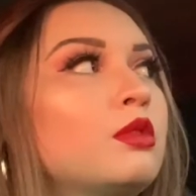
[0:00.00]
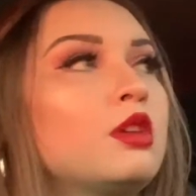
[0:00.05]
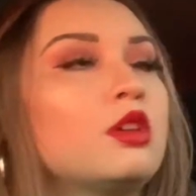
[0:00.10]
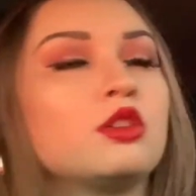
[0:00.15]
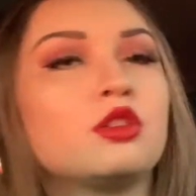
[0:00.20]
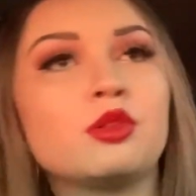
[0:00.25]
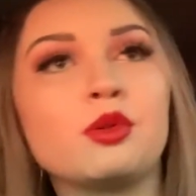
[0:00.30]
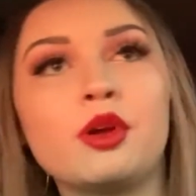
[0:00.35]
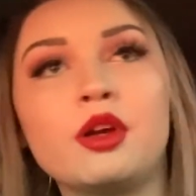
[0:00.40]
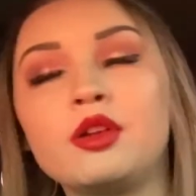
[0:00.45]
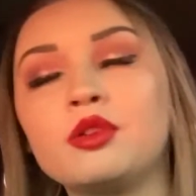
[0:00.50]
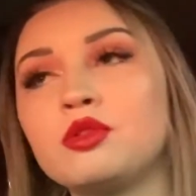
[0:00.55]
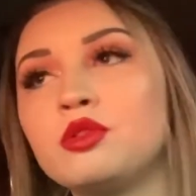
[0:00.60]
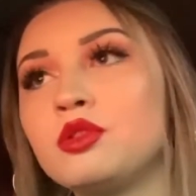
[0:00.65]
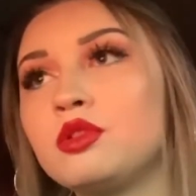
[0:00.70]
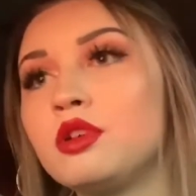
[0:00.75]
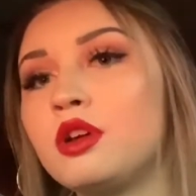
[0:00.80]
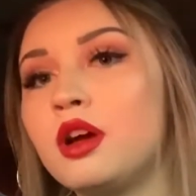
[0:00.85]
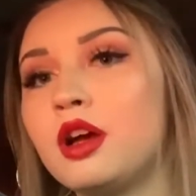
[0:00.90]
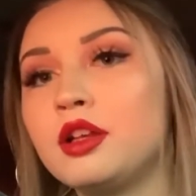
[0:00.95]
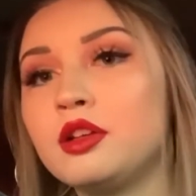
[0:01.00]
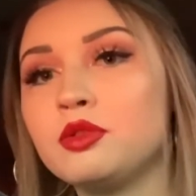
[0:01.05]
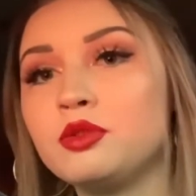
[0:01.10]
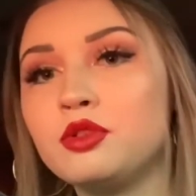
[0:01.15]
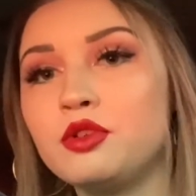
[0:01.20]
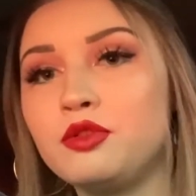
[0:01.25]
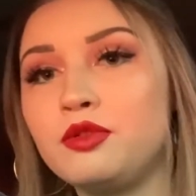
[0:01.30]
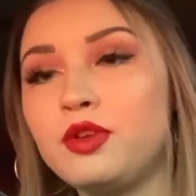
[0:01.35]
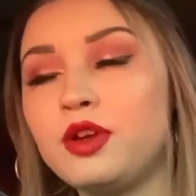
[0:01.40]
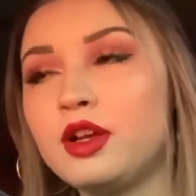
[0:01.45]
So I don't know
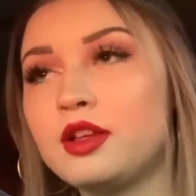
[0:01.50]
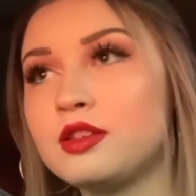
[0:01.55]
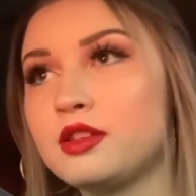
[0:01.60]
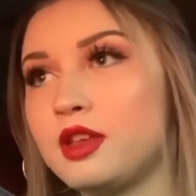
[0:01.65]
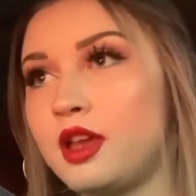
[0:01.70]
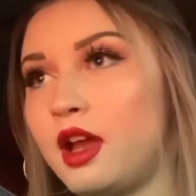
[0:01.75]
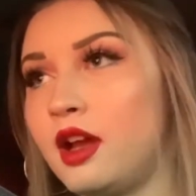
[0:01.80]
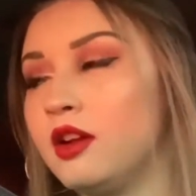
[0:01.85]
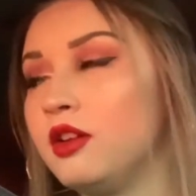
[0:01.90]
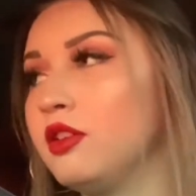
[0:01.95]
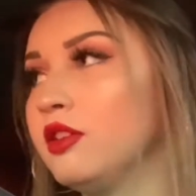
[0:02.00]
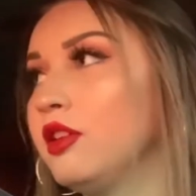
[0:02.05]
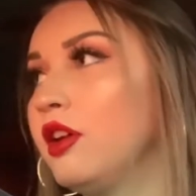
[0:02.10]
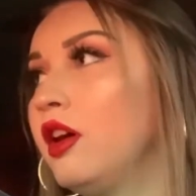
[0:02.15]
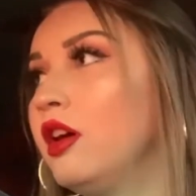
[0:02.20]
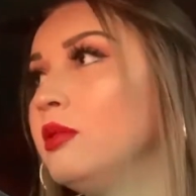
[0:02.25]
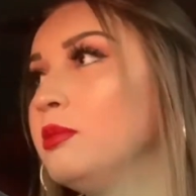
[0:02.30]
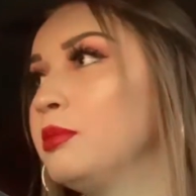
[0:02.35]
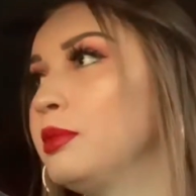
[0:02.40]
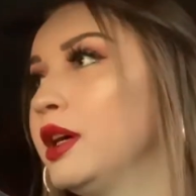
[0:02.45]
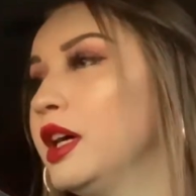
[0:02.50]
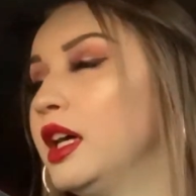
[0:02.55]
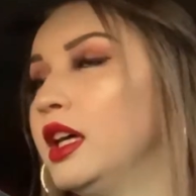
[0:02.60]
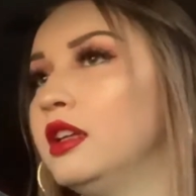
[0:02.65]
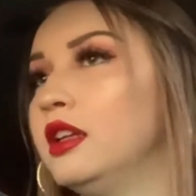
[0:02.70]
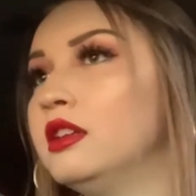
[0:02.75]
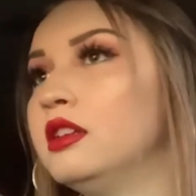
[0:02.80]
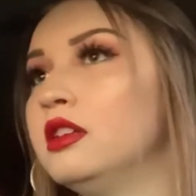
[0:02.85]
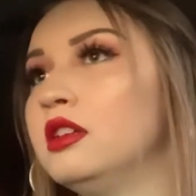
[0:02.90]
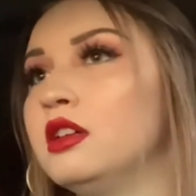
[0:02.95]
if you guys care or not, but
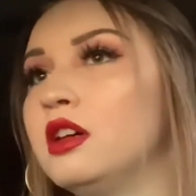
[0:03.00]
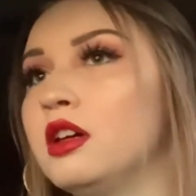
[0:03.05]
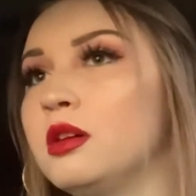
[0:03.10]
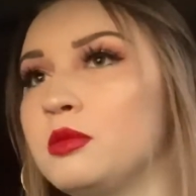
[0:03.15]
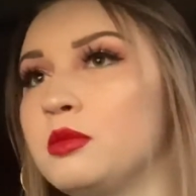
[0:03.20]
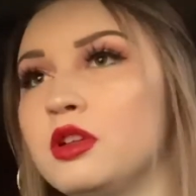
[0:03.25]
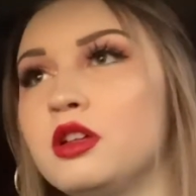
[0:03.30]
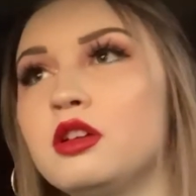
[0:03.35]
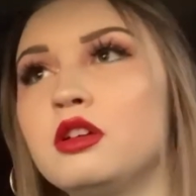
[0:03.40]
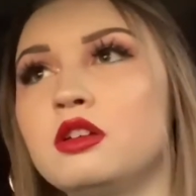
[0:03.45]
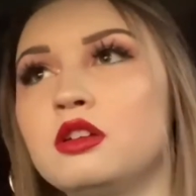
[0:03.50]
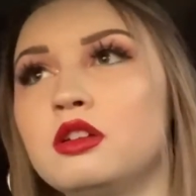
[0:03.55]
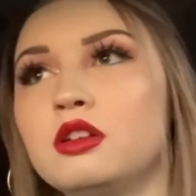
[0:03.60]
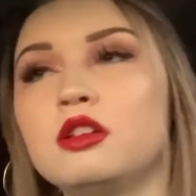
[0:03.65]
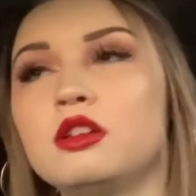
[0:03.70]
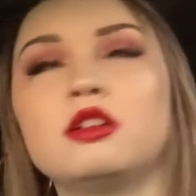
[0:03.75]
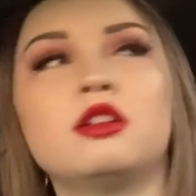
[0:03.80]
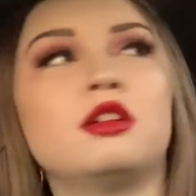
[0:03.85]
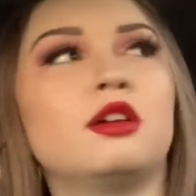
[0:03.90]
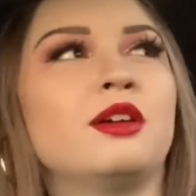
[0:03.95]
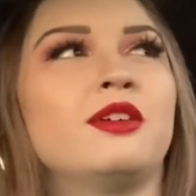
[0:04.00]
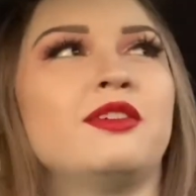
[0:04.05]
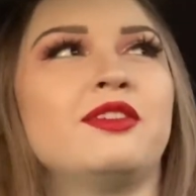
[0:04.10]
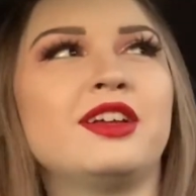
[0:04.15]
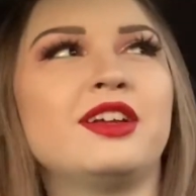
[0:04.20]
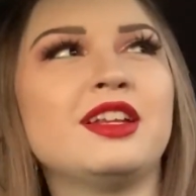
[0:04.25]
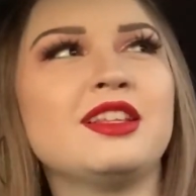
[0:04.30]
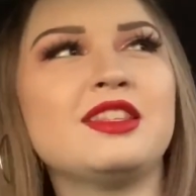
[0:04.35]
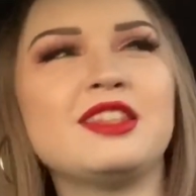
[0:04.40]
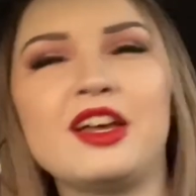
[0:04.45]
I'm
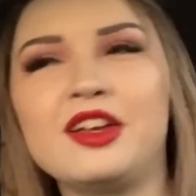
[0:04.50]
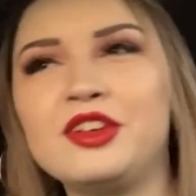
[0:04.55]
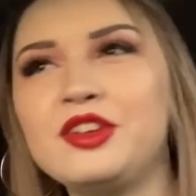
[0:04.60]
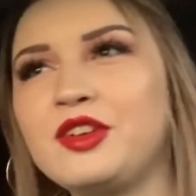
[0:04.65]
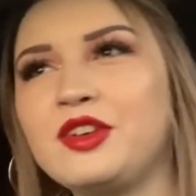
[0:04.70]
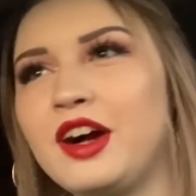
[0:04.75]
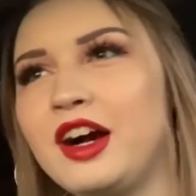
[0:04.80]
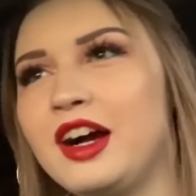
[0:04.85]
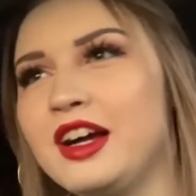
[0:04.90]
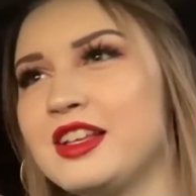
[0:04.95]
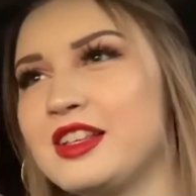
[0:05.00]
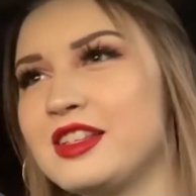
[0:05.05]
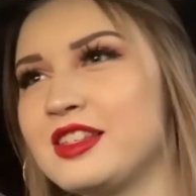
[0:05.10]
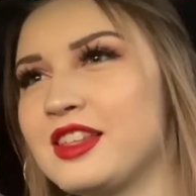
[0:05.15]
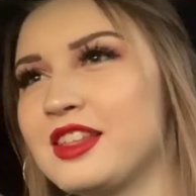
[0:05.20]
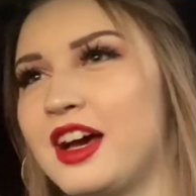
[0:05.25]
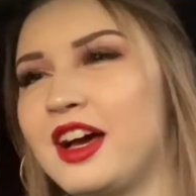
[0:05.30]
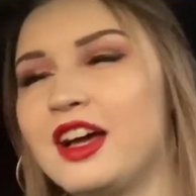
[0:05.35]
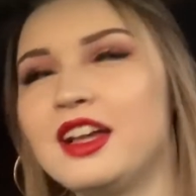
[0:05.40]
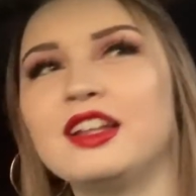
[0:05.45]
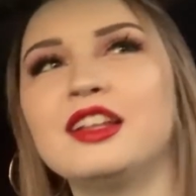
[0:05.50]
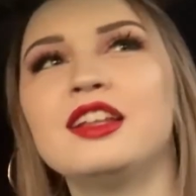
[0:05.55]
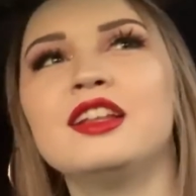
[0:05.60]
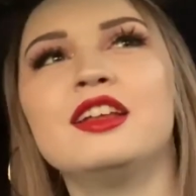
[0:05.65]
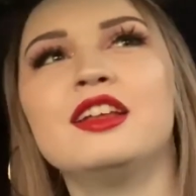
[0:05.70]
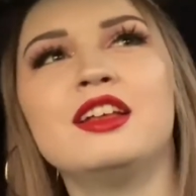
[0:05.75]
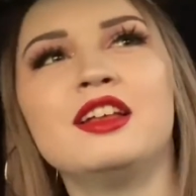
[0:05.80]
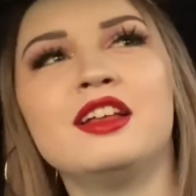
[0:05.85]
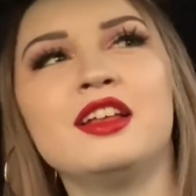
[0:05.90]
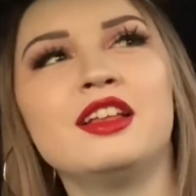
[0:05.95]
gonna tell you guys that
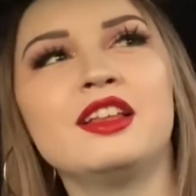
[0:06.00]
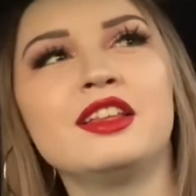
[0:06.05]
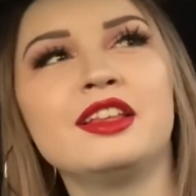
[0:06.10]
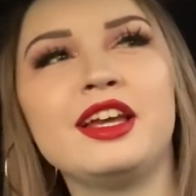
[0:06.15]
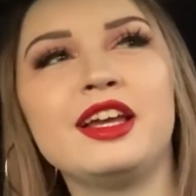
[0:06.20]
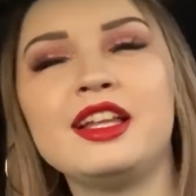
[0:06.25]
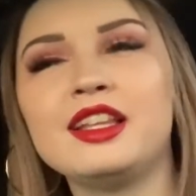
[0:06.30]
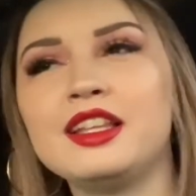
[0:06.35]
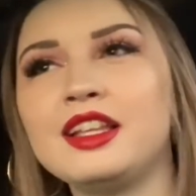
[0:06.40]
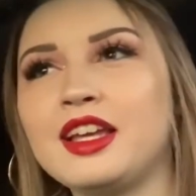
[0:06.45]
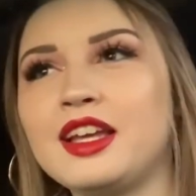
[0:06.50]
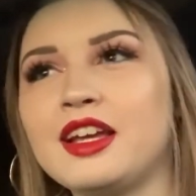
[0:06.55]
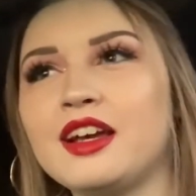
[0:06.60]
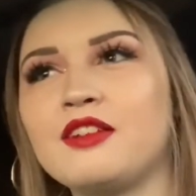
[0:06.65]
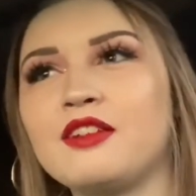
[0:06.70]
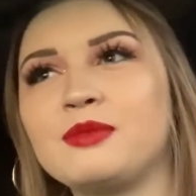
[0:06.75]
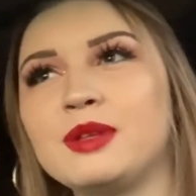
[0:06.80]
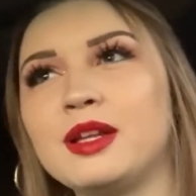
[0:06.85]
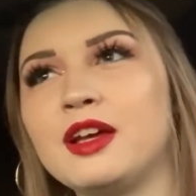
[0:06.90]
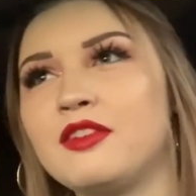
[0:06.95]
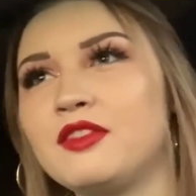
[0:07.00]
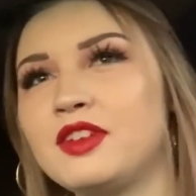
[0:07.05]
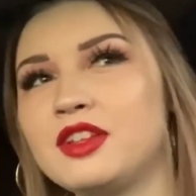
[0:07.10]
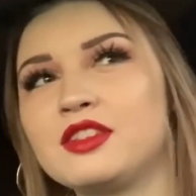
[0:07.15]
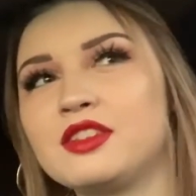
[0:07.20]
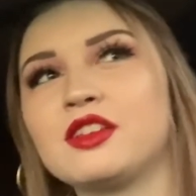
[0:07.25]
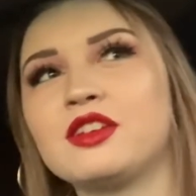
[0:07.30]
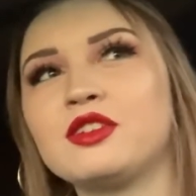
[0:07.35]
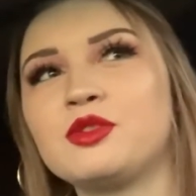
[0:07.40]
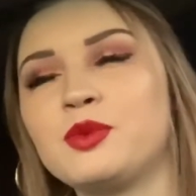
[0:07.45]
lately I've been having
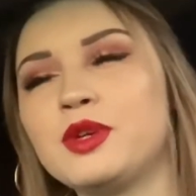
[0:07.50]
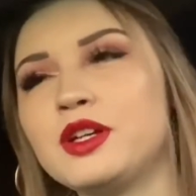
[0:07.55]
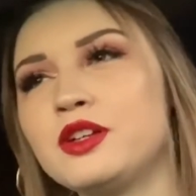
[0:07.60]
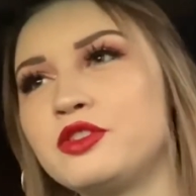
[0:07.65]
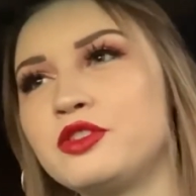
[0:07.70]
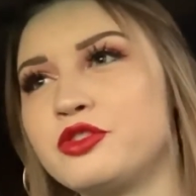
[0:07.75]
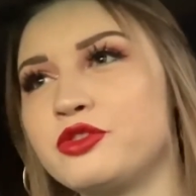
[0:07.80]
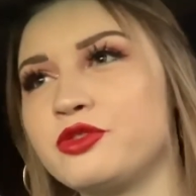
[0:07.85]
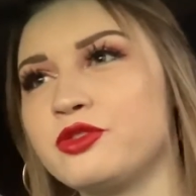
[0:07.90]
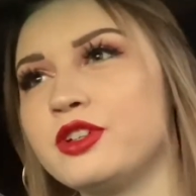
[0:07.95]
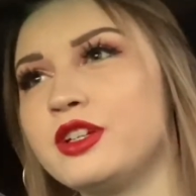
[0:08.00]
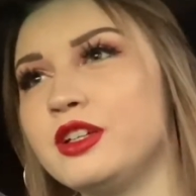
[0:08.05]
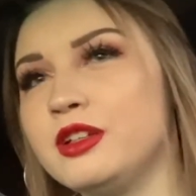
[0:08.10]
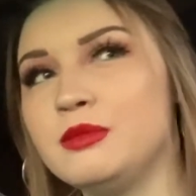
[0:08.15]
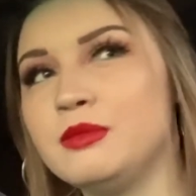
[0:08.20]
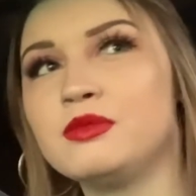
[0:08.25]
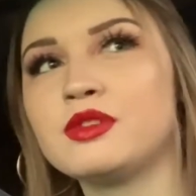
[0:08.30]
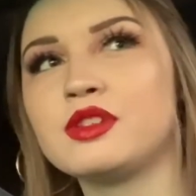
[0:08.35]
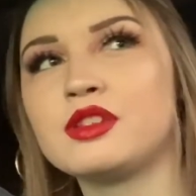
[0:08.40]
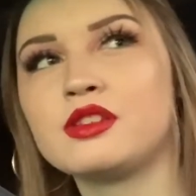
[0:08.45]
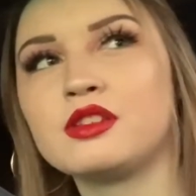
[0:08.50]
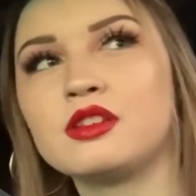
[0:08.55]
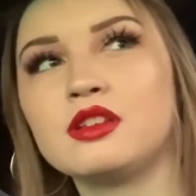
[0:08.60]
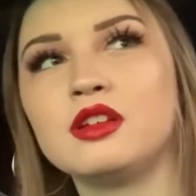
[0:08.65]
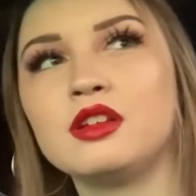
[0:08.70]
such weird dreams.